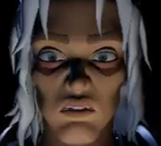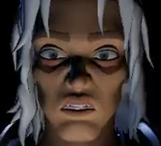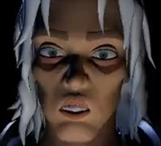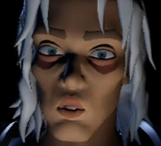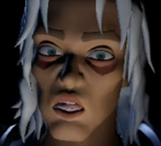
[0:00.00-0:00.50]

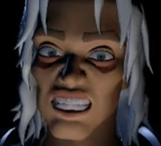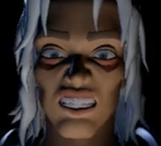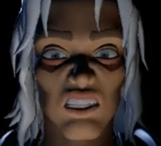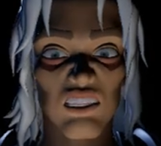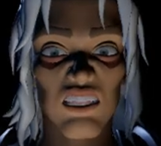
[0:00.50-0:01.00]
You
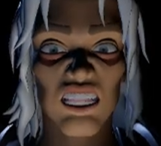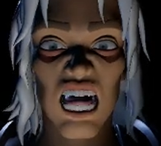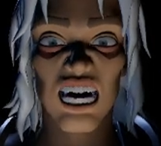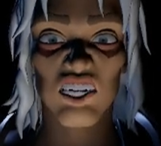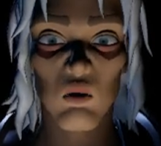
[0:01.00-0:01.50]
listen to the
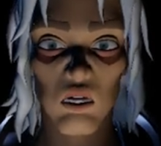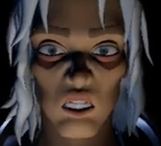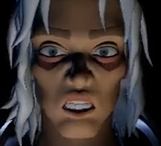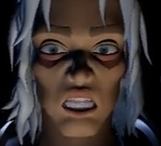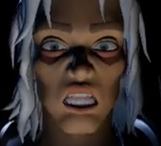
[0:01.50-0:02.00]
light
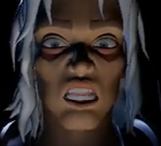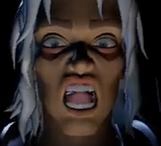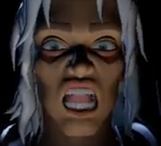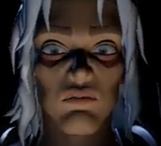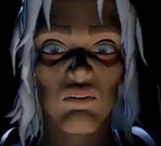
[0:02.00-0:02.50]
switch,
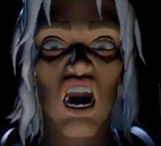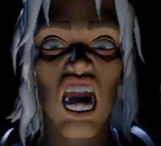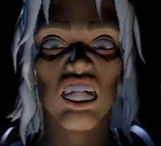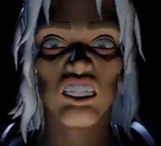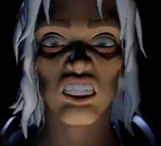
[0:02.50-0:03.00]
and
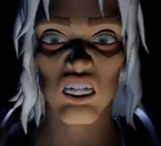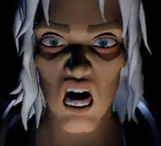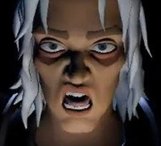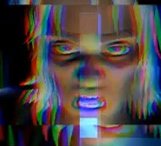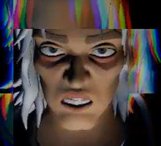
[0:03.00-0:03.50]
my
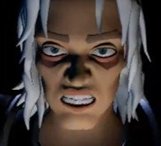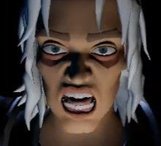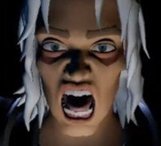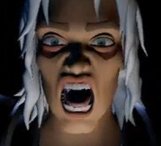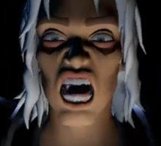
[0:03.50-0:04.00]
God, it
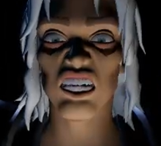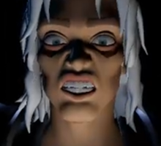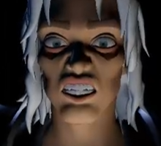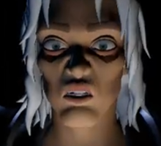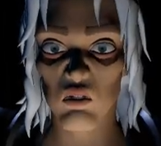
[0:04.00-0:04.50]
hates you.